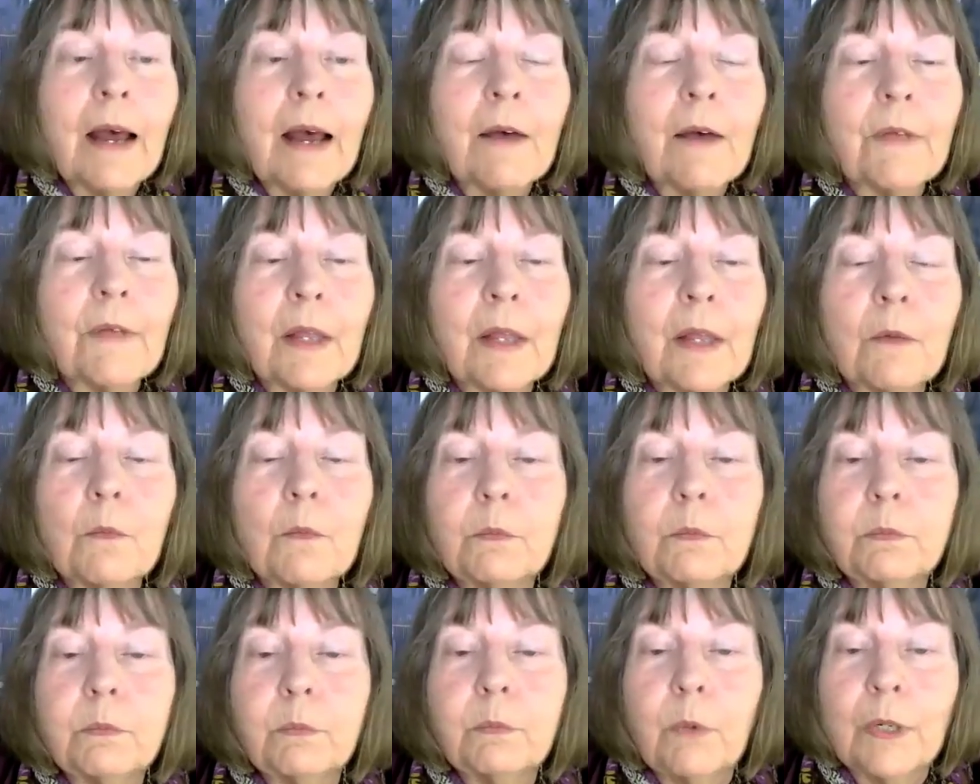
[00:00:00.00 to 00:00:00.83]
I have
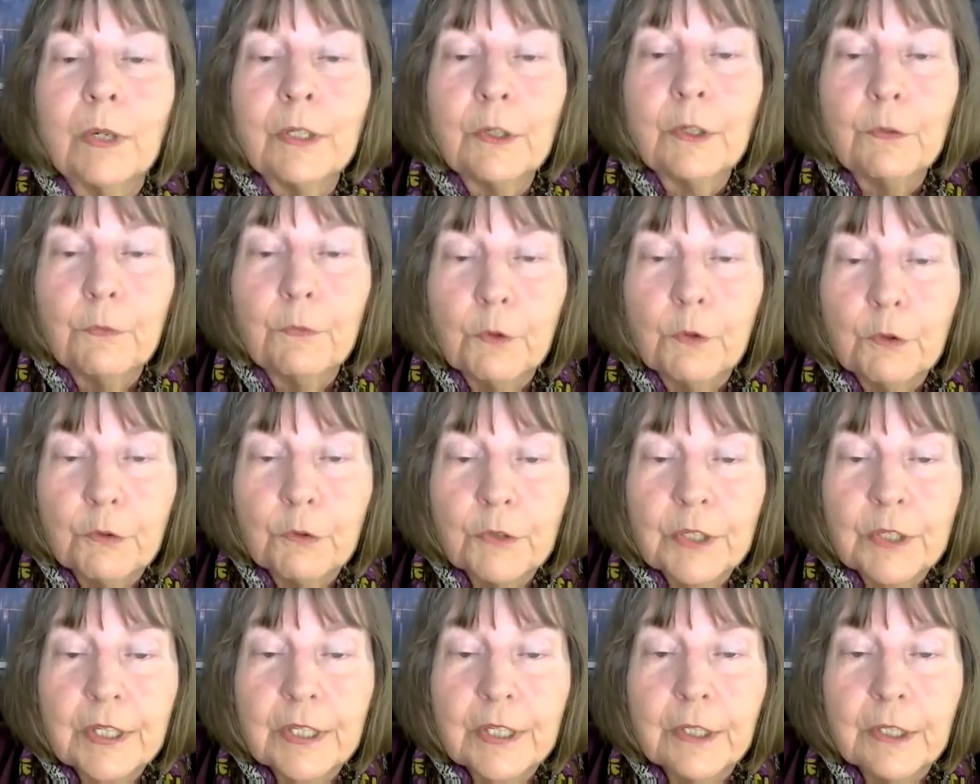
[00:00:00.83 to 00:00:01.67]
a wonderful
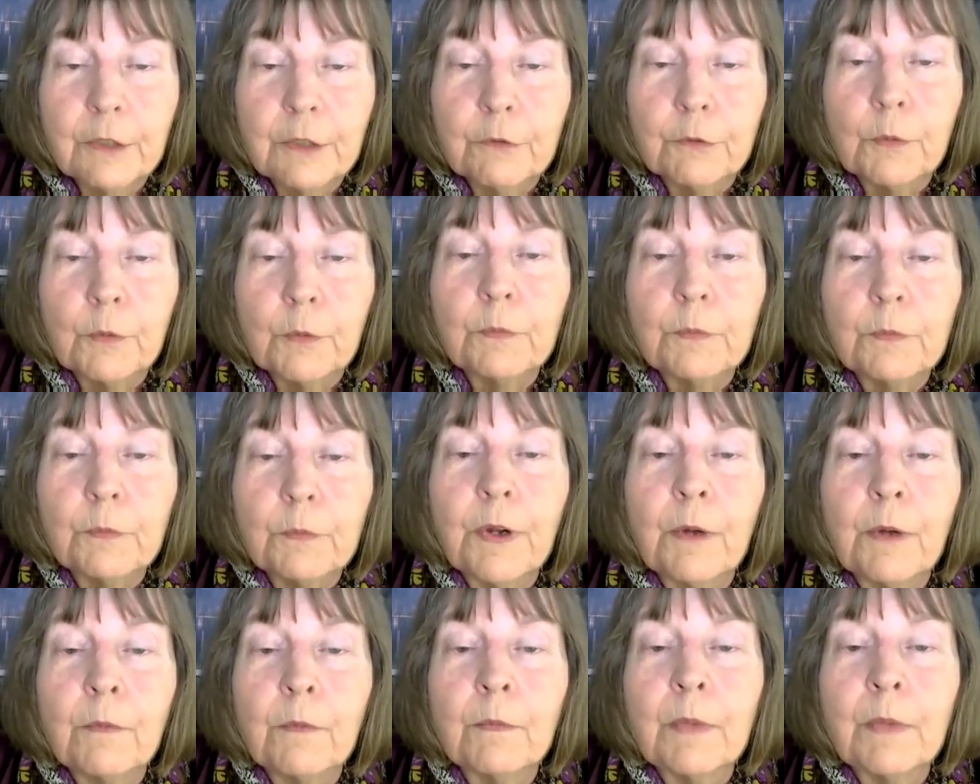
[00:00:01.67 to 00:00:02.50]
critique group
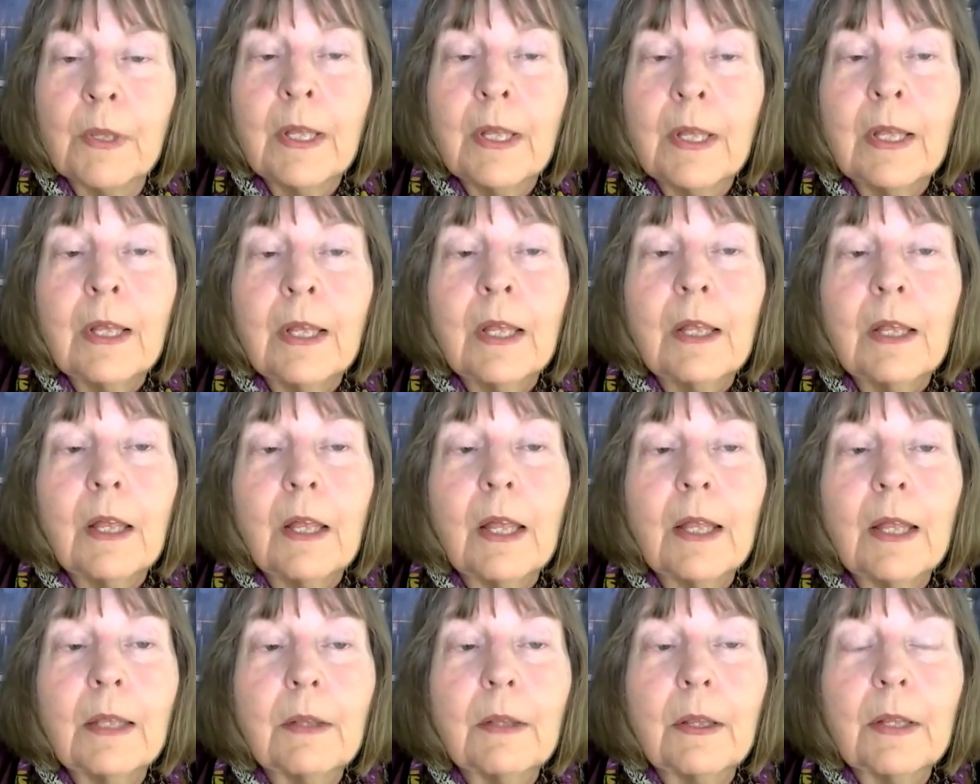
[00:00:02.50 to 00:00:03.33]
from
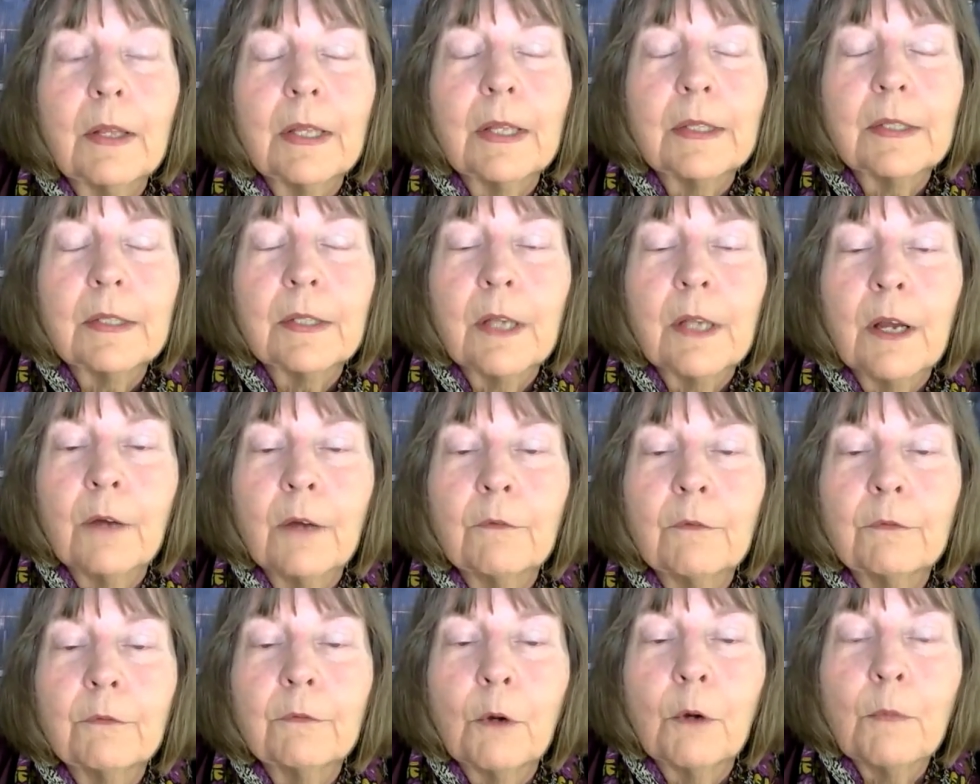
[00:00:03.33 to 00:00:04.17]
it's
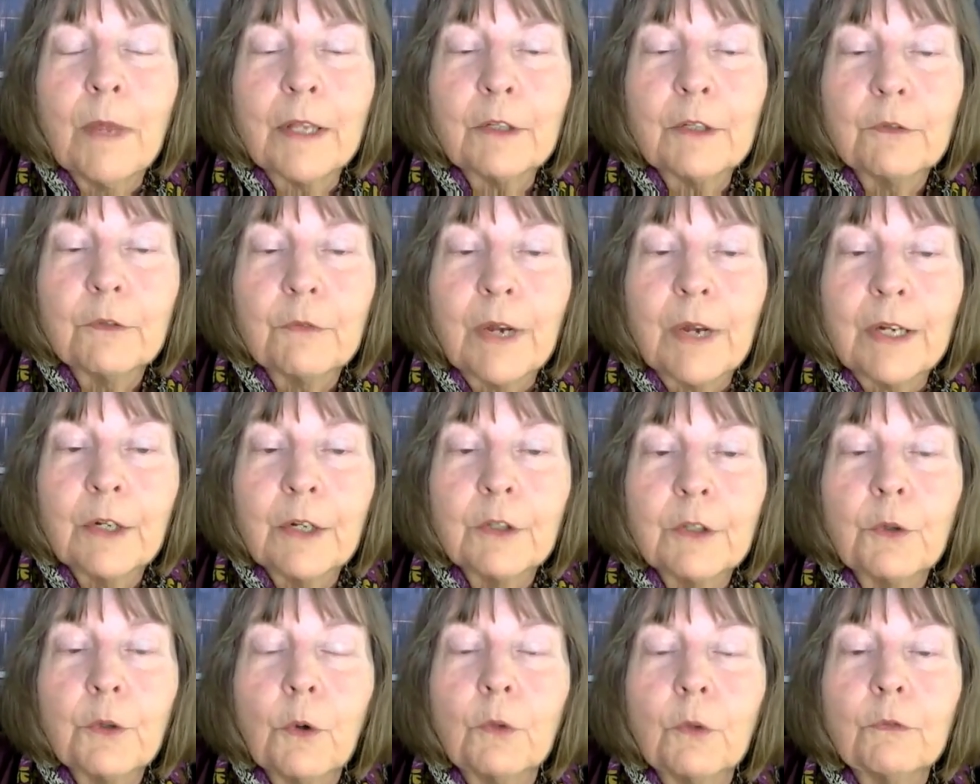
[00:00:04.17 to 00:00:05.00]
romance
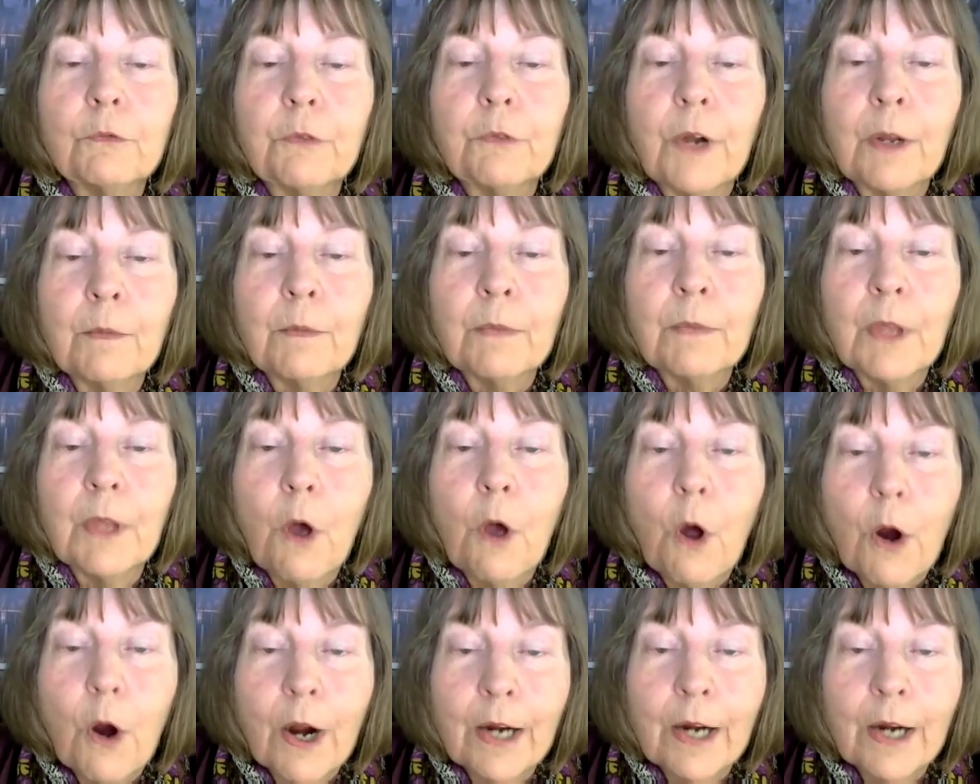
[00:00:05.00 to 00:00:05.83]
writers called From the